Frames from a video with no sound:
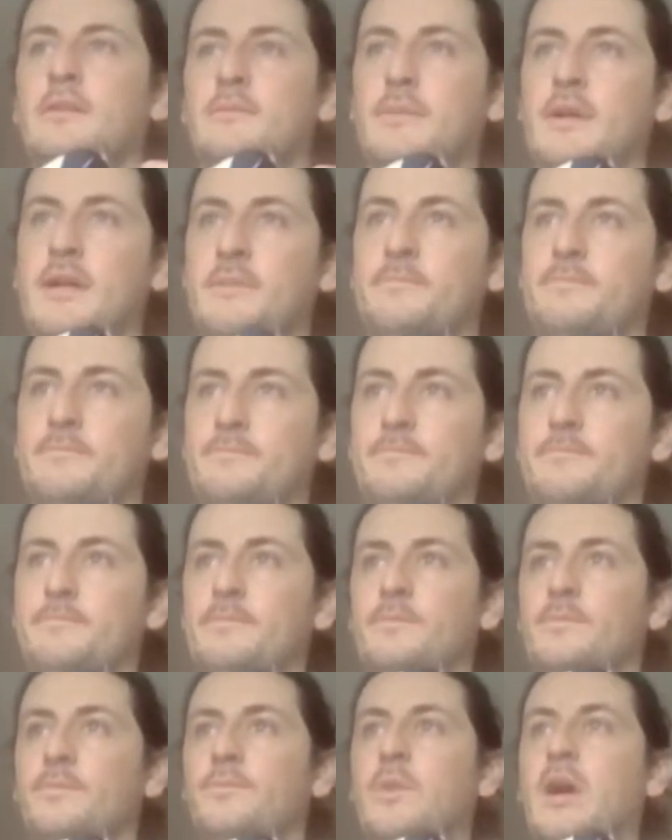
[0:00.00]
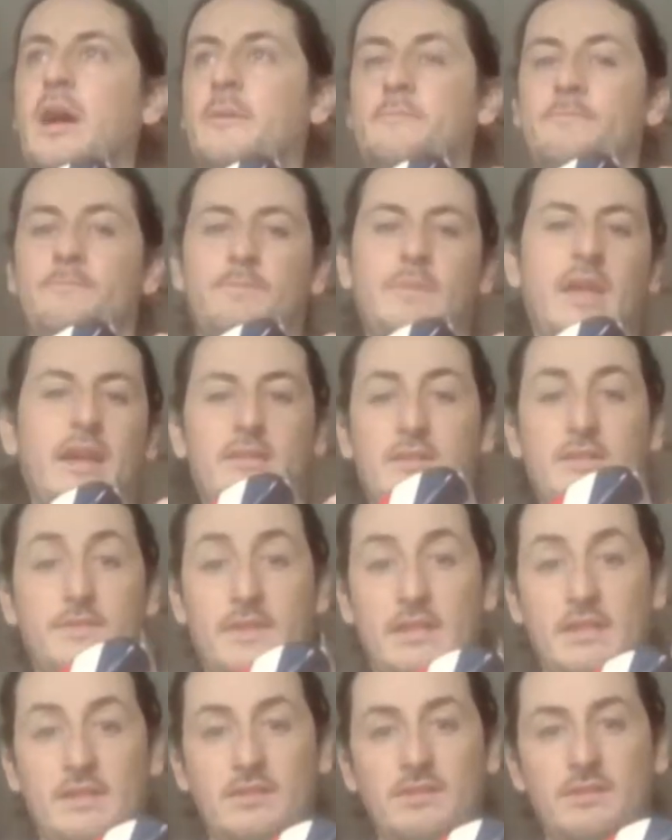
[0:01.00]
well, I just
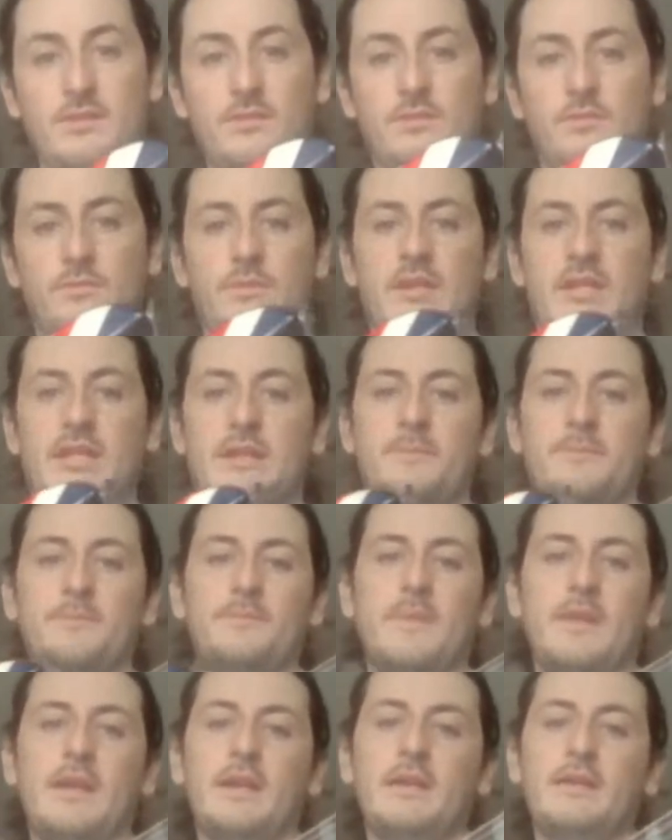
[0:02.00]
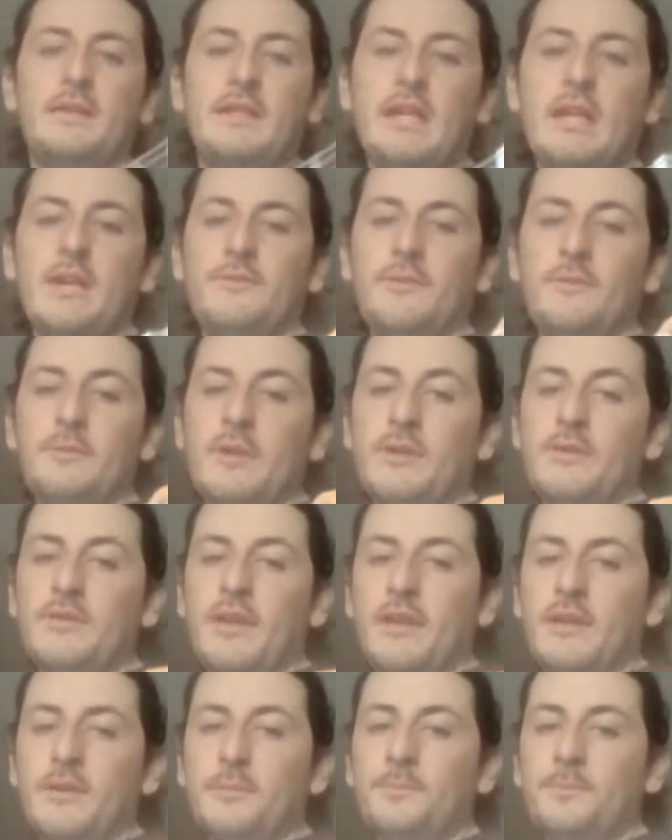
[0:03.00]
think it's cool really. Gear for
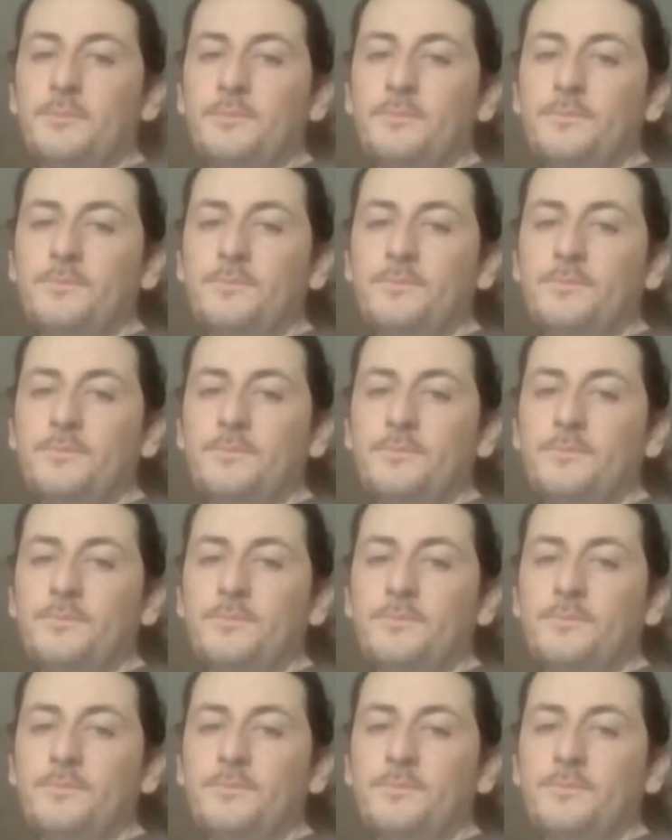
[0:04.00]
Music.